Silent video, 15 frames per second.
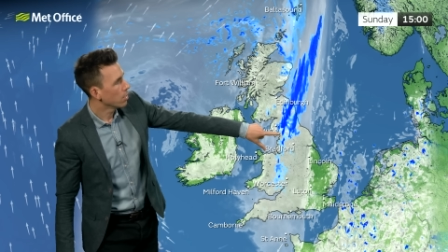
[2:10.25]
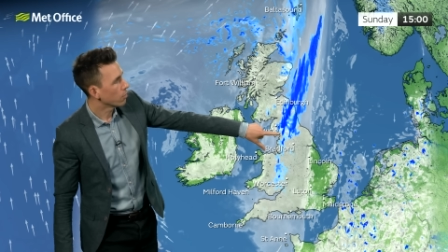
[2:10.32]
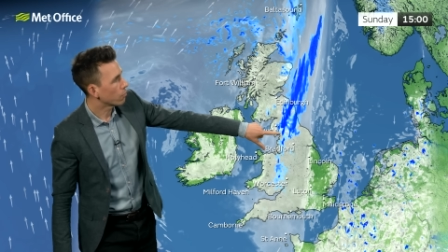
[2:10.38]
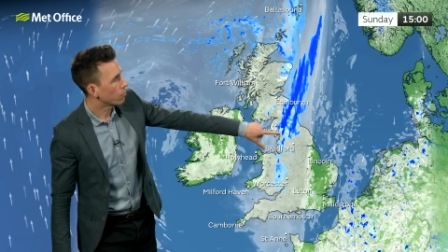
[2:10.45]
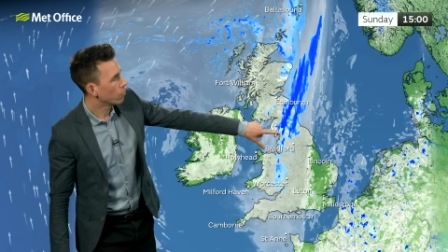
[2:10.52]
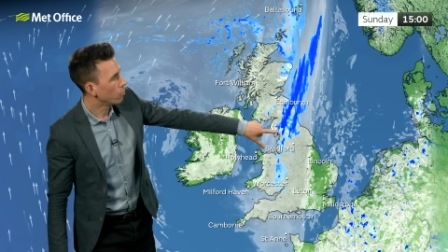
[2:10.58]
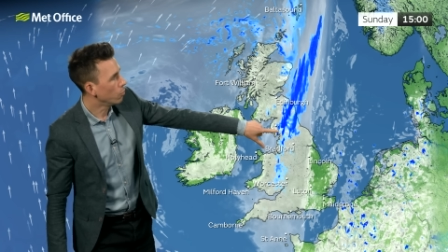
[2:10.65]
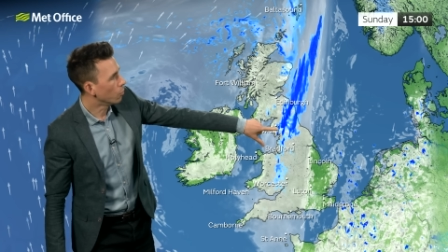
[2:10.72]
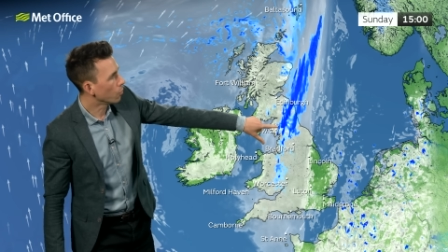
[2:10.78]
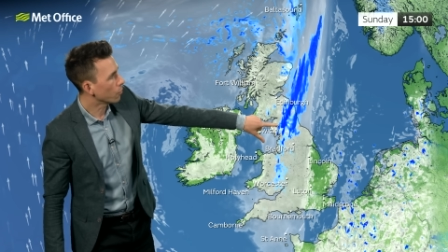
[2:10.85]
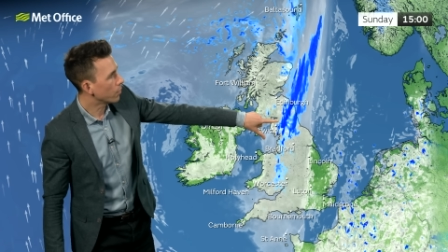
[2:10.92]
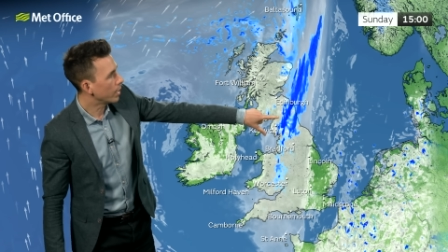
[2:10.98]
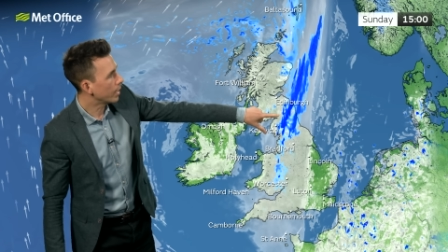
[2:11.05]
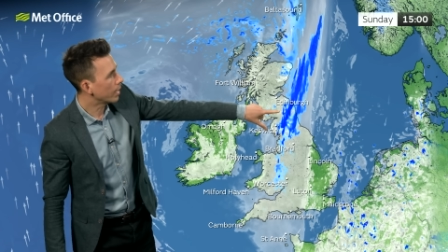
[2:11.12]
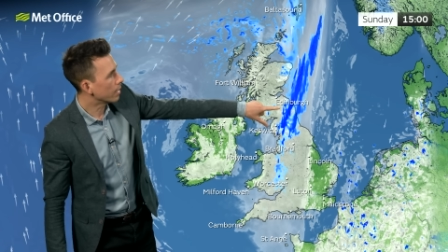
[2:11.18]
through
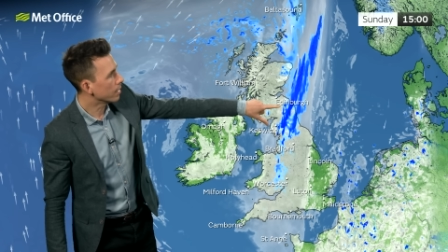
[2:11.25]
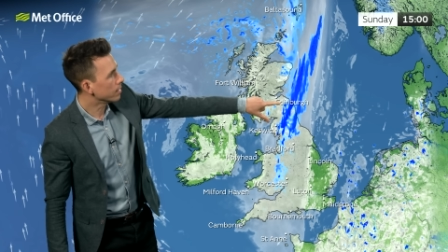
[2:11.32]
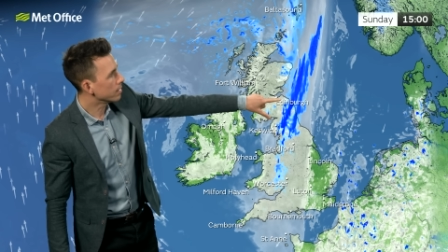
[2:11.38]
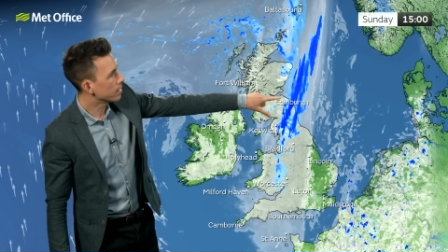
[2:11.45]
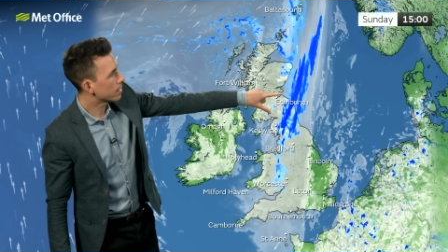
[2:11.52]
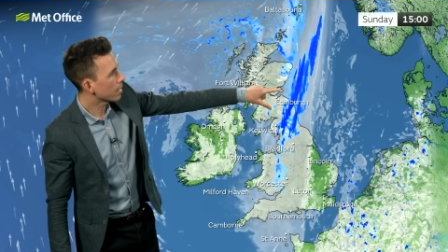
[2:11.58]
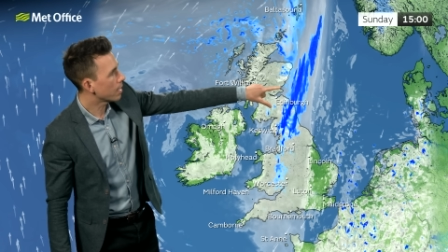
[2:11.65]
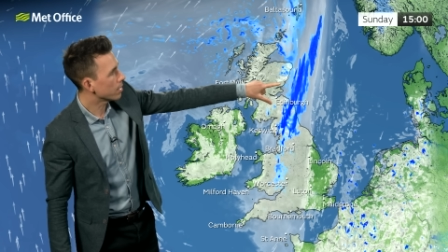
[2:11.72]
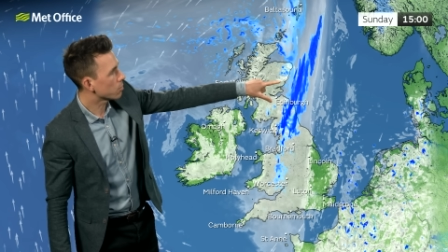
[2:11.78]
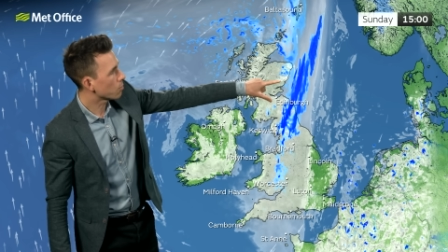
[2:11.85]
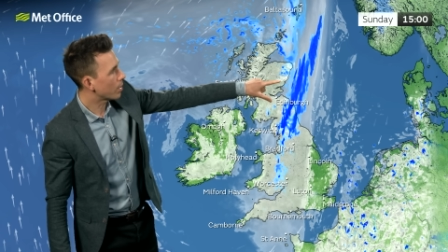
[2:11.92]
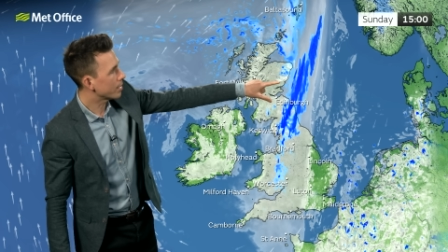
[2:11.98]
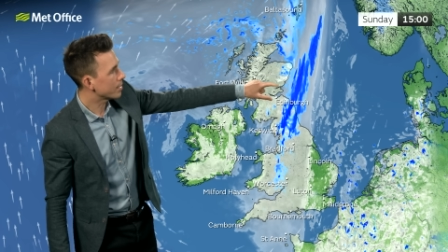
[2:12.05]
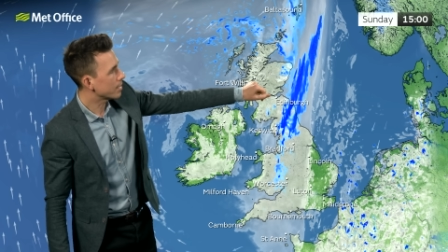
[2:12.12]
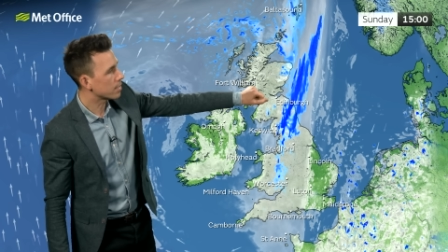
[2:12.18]
northern England as
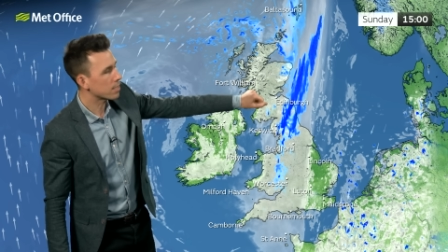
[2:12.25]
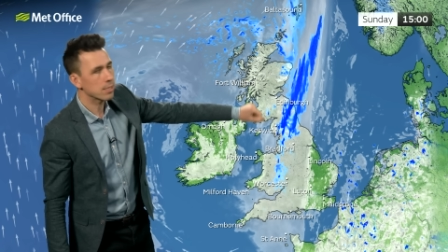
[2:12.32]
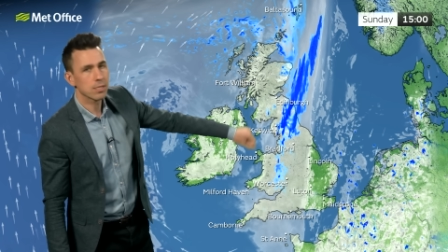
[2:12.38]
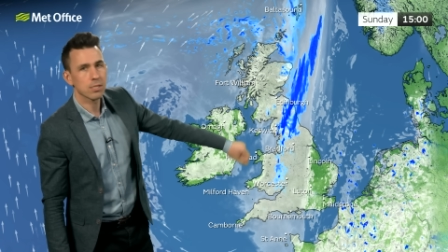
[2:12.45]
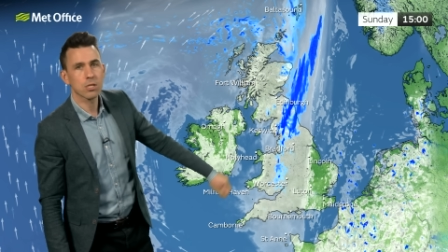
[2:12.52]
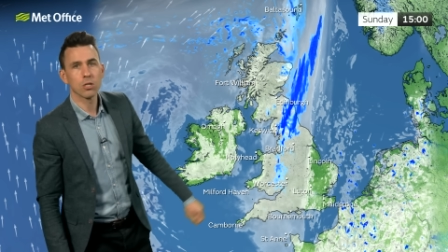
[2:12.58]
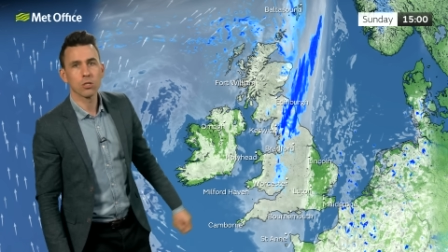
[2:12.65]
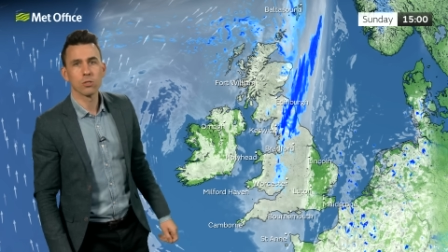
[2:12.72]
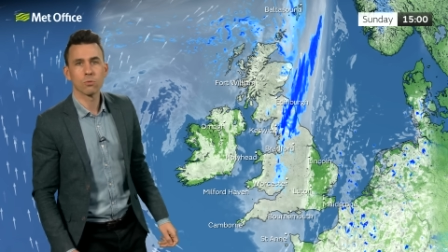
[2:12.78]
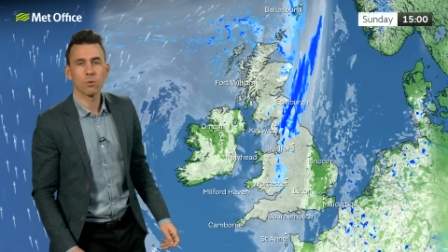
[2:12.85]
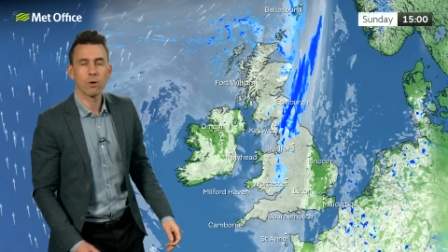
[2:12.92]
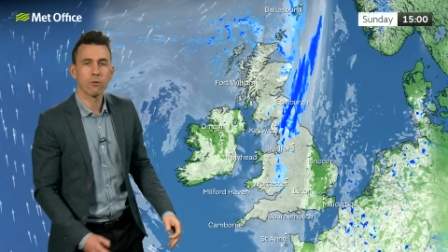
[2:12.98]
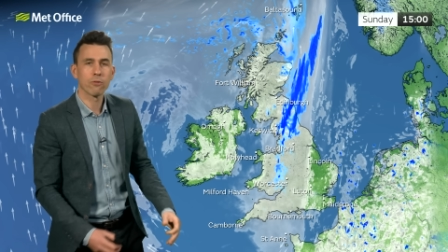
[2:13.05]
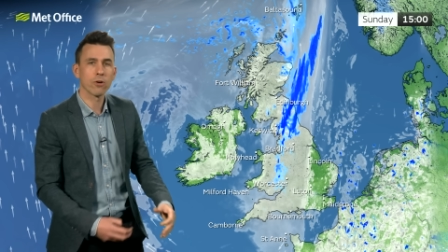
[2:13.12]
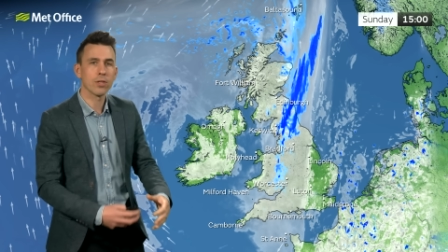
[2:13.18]
well as eastern Scotland
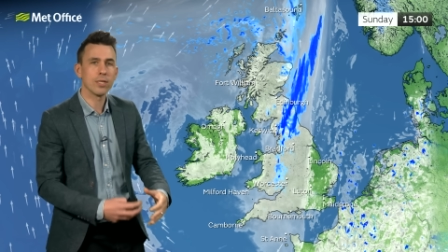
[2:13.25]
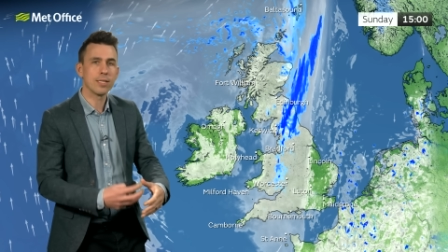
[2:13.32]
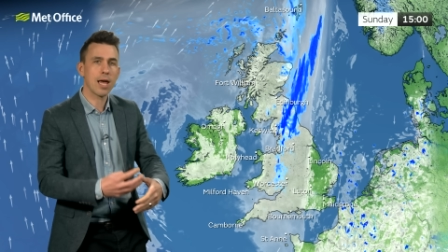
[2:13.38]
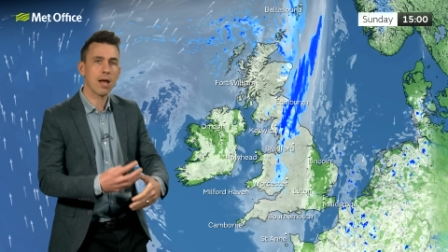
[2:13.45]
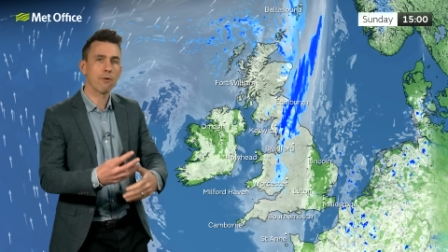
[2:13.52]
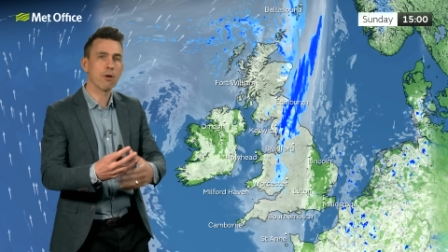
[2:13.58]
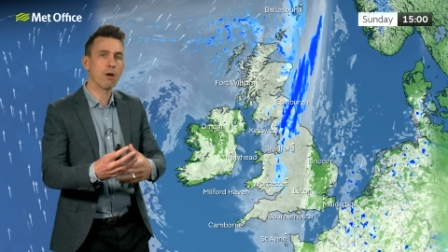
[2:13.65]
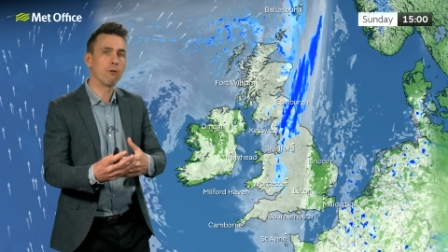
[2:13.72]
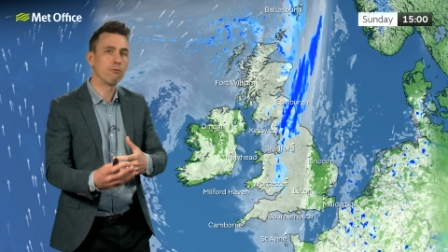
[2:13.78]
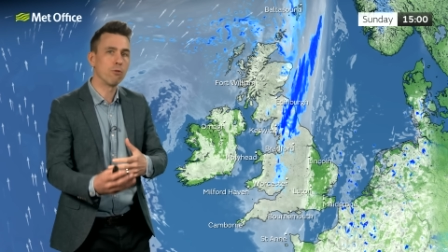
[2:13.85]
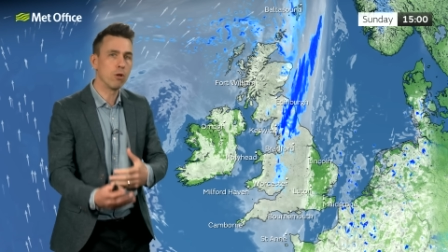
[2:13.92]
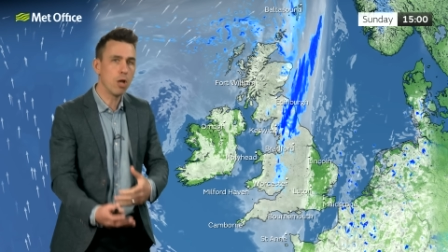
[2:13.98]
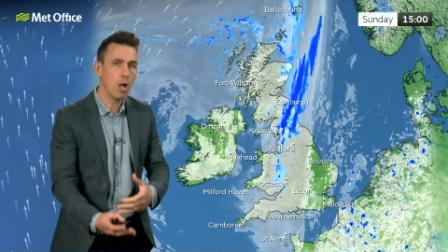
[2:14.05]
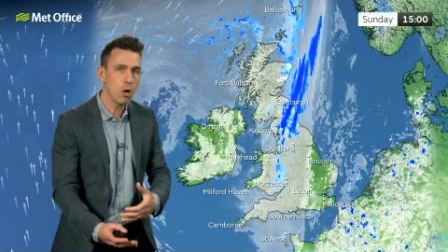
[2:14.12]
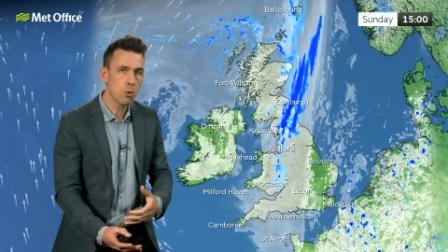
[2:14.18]
where we've got this area of
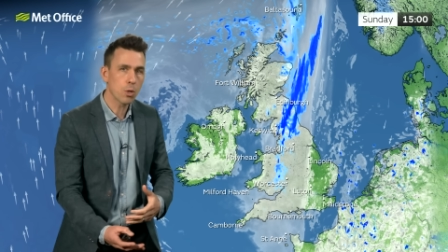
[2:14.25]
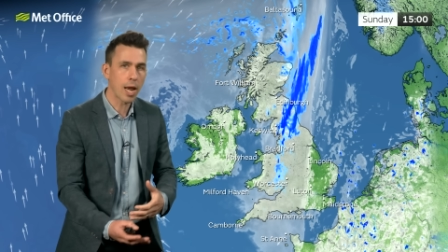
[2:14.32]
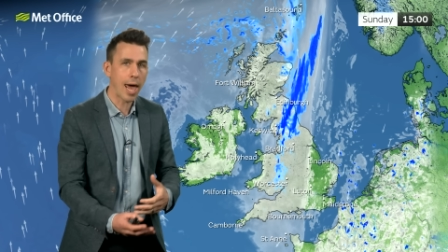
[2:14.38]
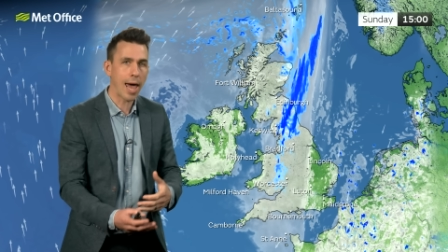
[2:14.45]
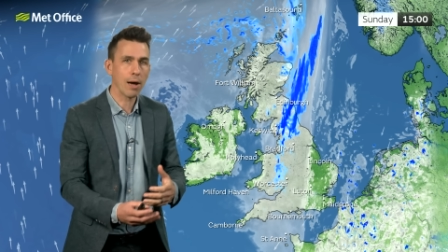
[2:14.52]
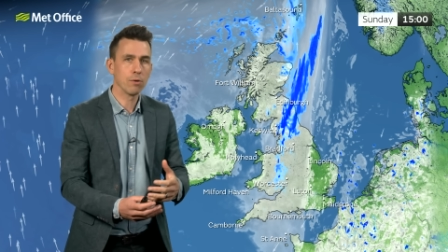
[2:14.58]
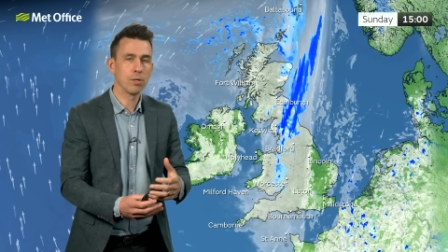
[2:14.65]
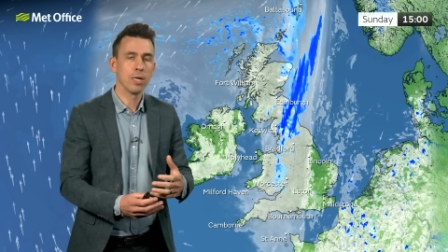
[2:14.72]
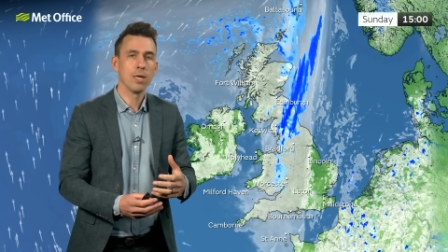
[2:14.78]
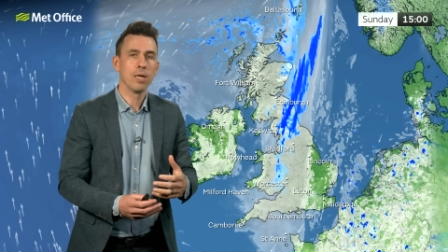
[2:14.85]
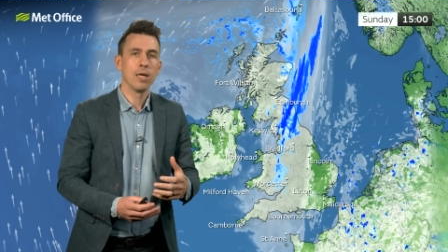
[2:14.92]
low cloud